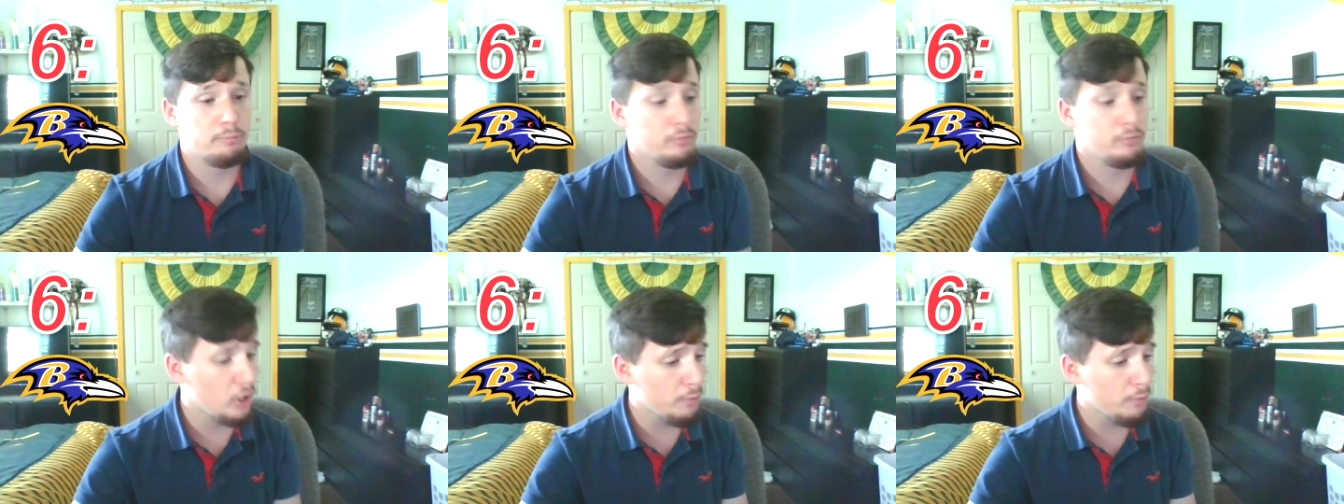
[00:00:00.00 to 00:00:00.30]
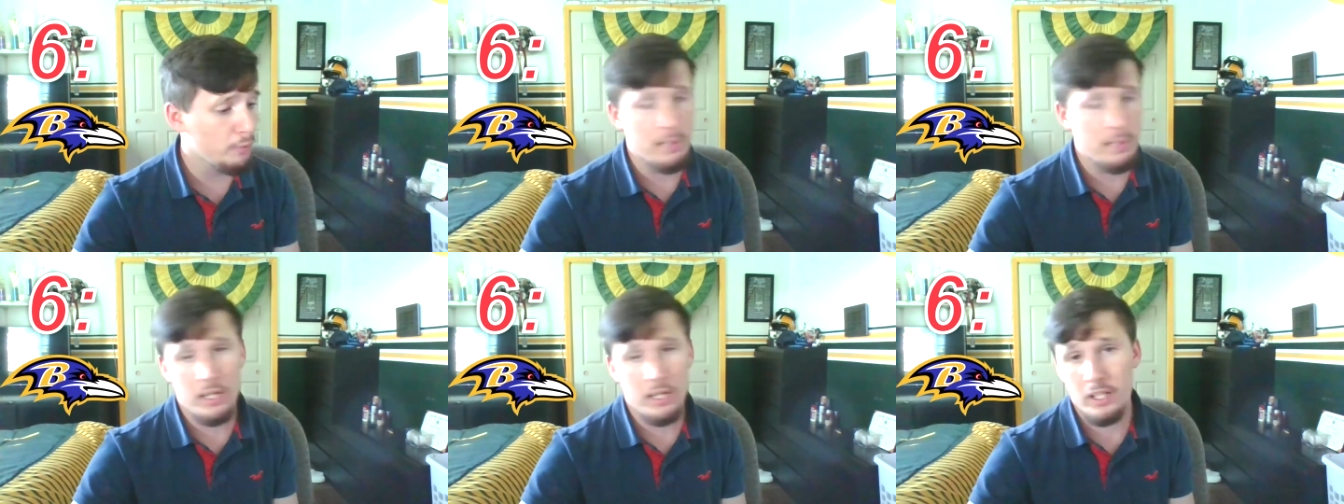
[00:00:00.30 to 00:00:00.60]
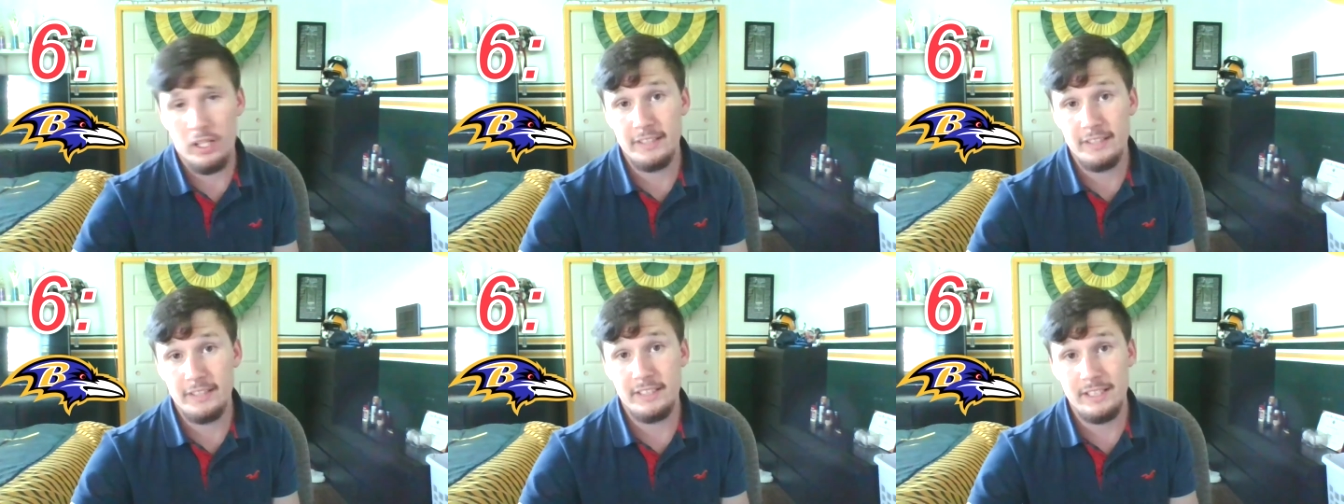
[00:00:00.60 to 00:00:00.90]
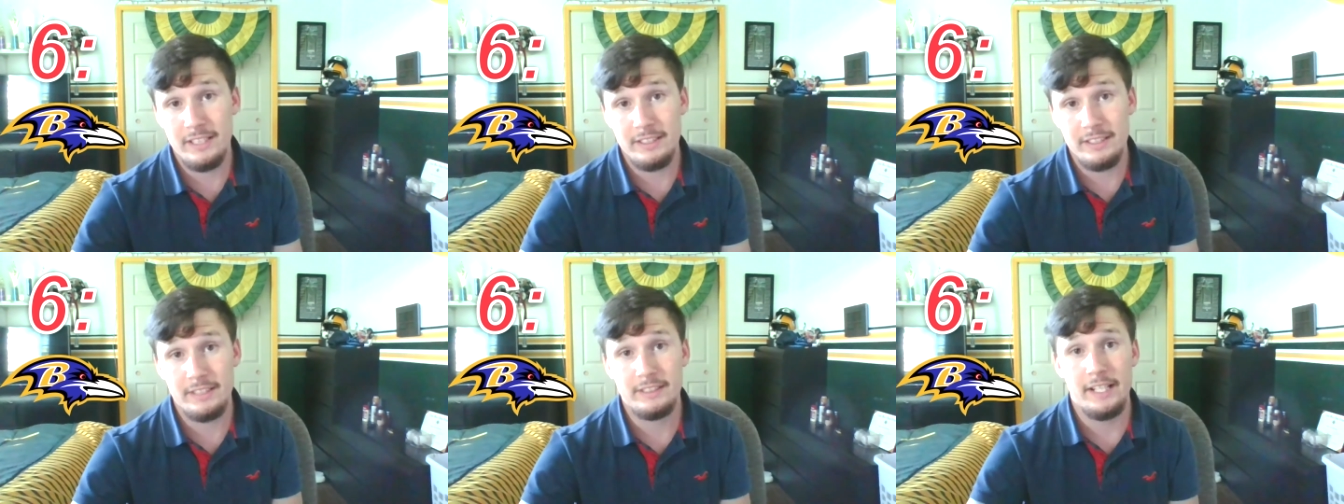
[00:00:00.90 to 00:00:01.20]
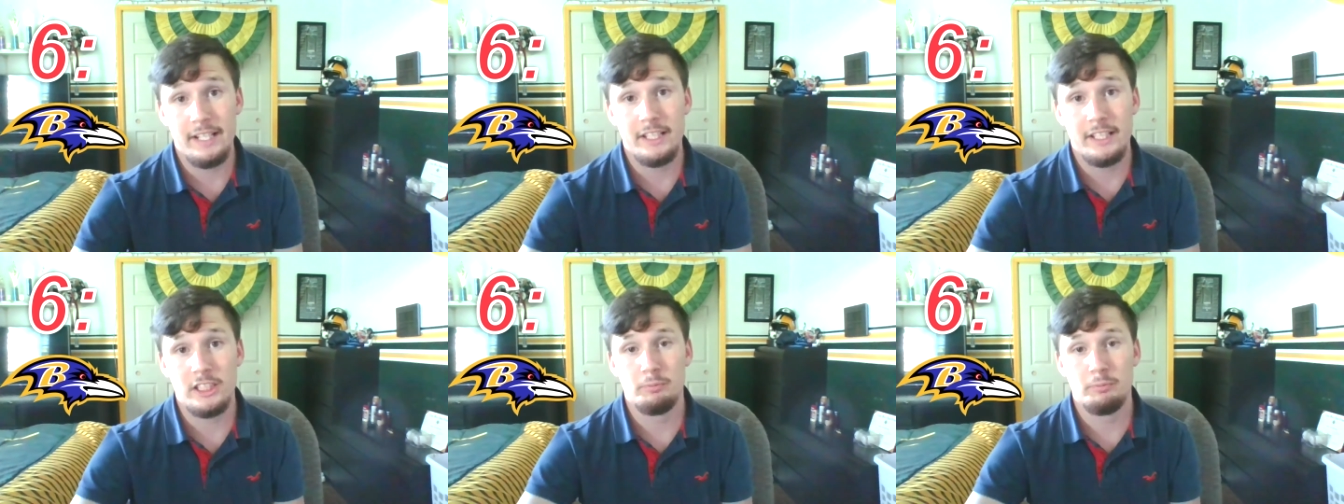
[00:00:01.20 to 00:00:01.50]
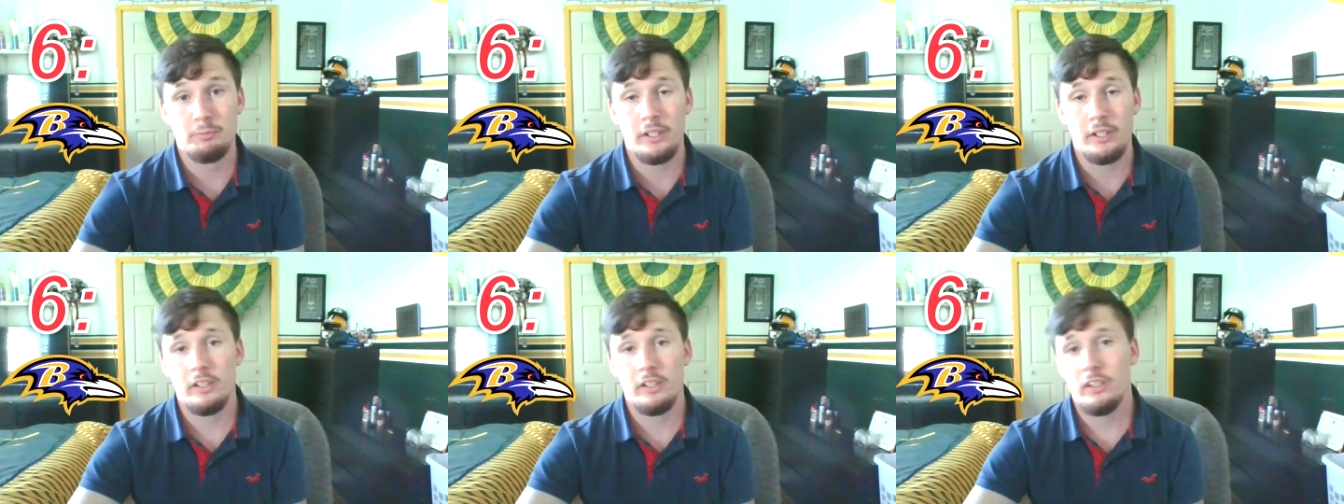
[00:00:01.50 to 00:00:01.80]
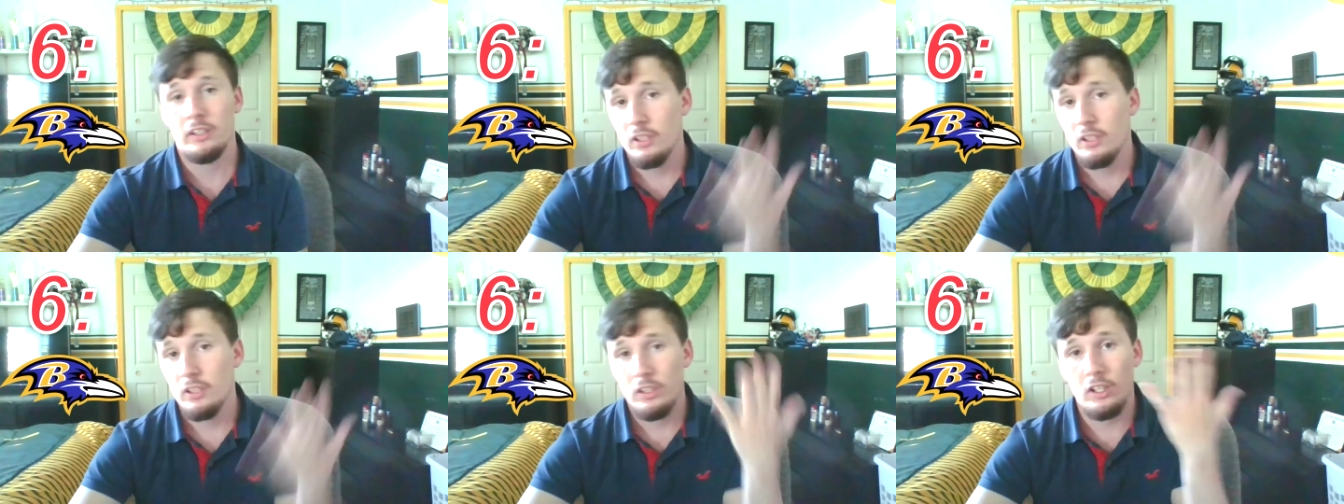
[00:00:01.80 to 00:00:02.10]
A little bit better than Tennessee Titans, but
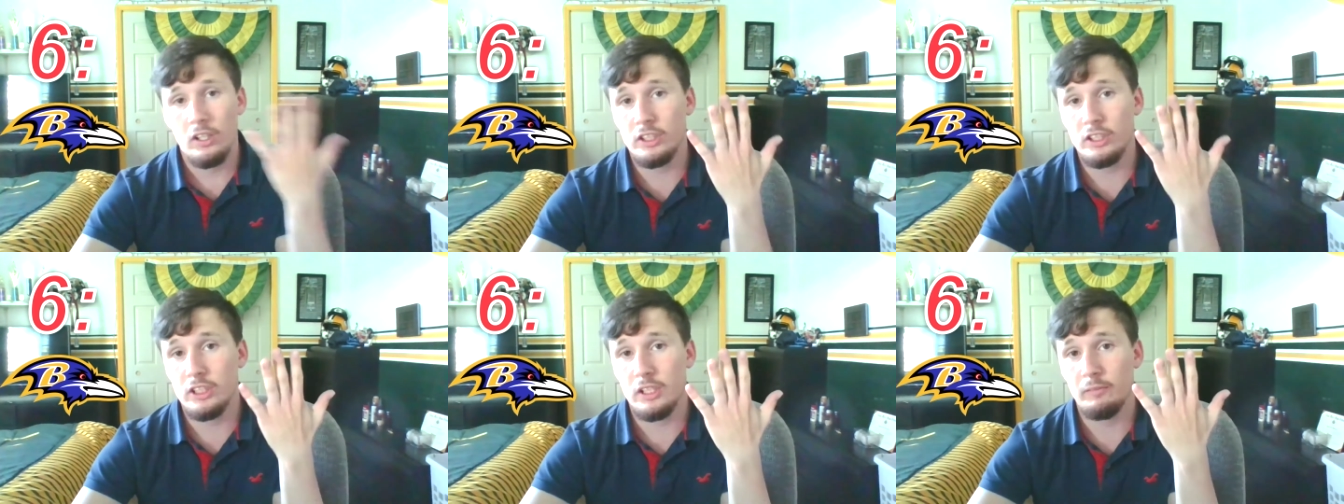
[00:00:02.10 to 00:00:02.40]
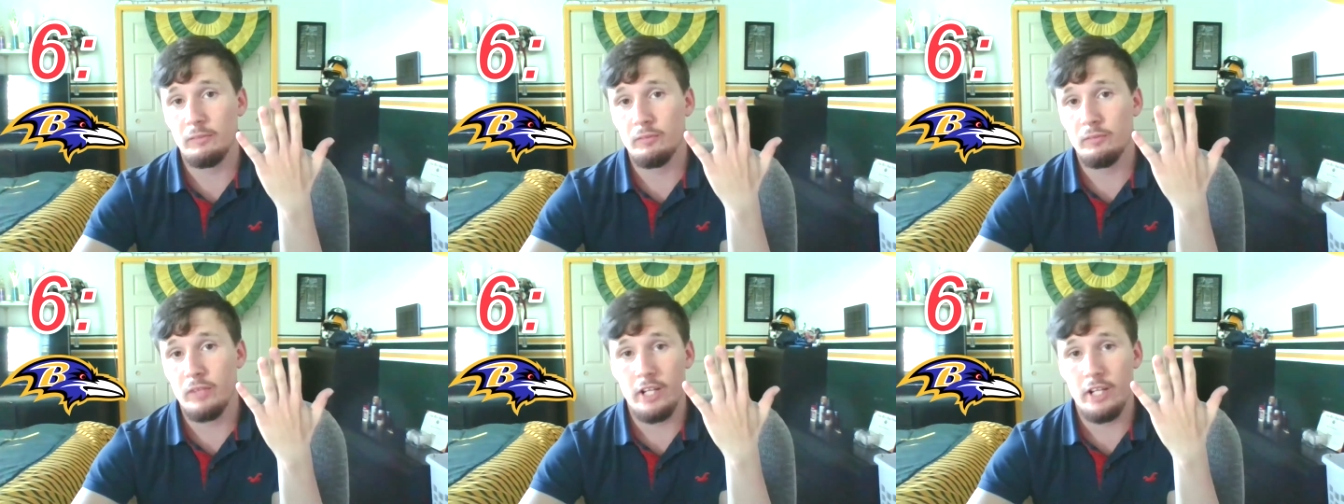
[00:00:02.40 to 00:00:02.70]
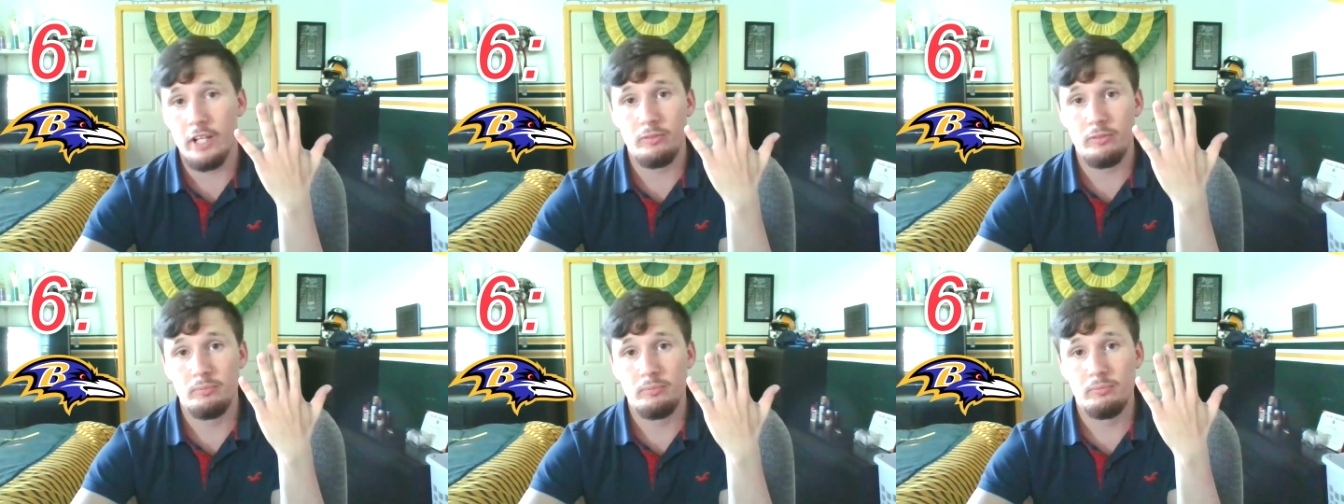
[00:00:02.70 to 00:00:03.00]
on to number 5.